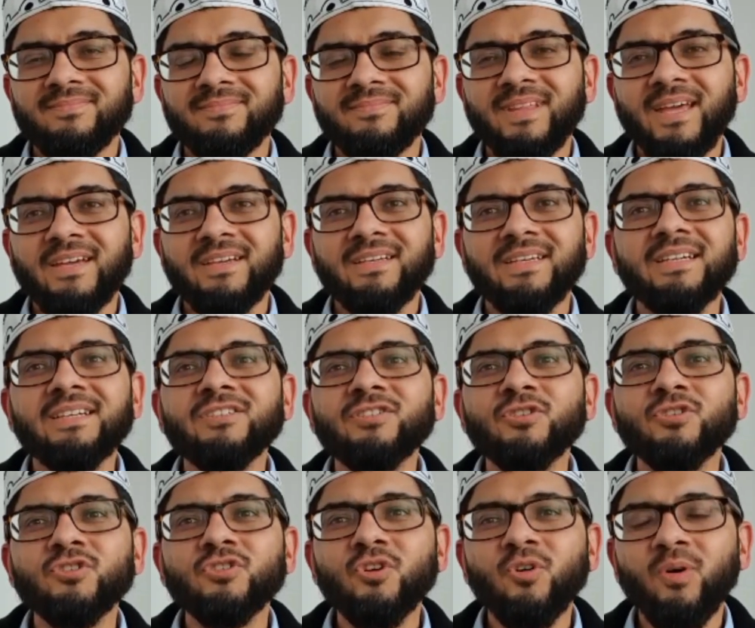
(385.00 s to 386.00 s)
that he
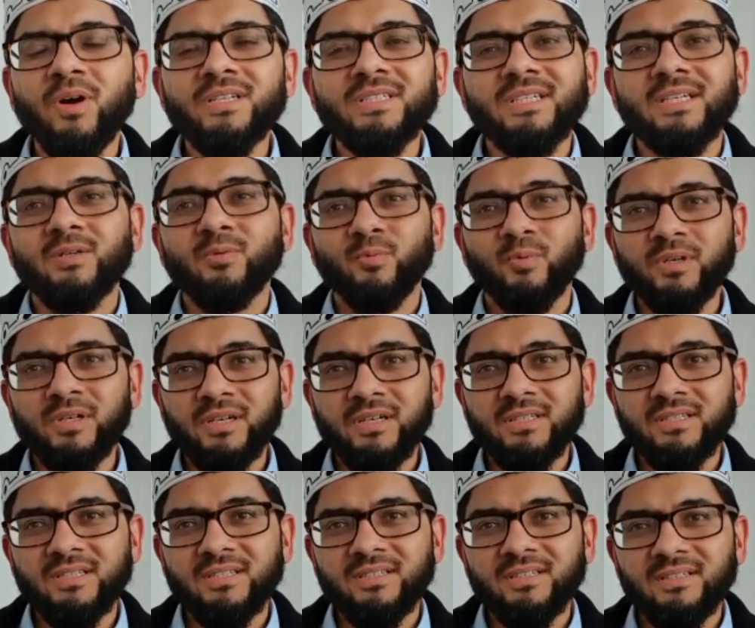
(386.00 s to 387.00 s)
does not utter a
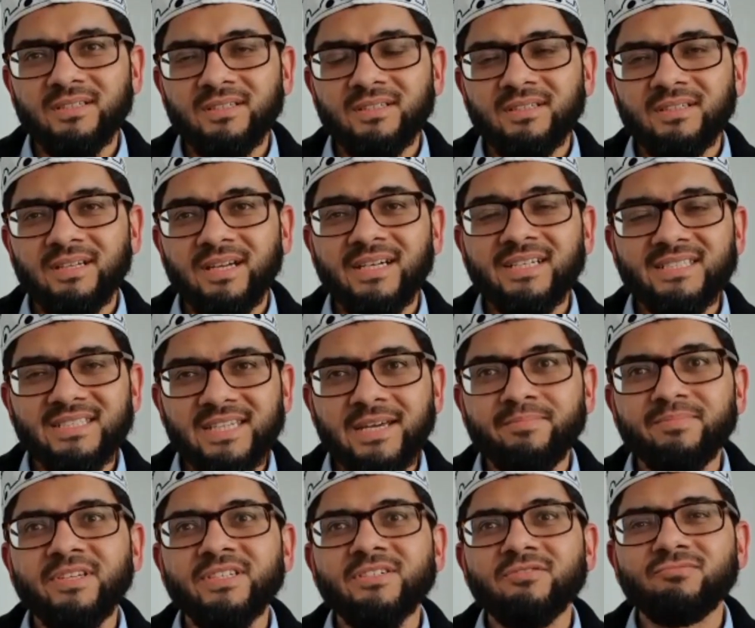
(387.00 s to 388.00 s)
word
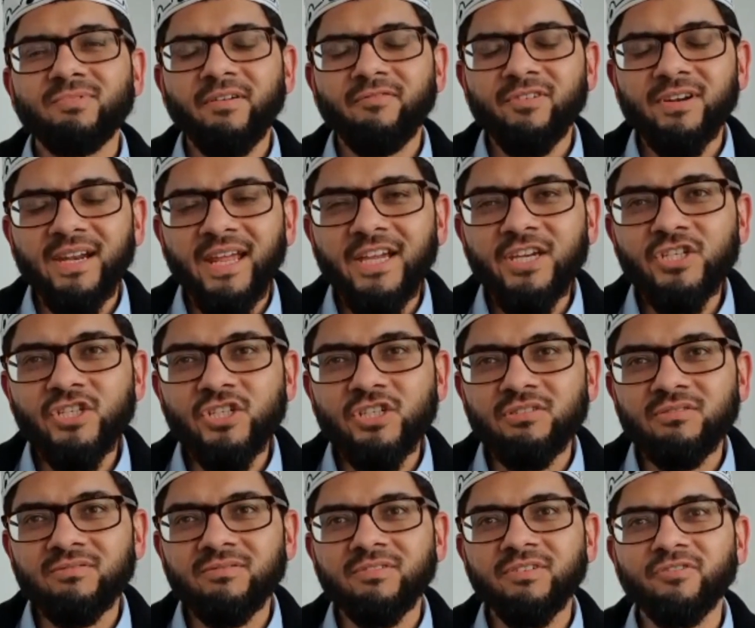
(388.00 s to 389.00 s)
except as a
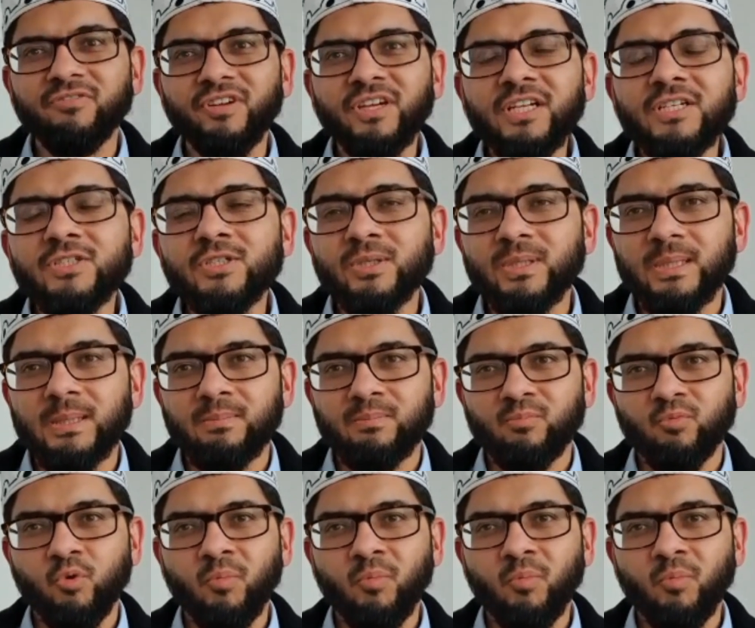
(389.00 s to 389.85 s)
revelation revealed to him.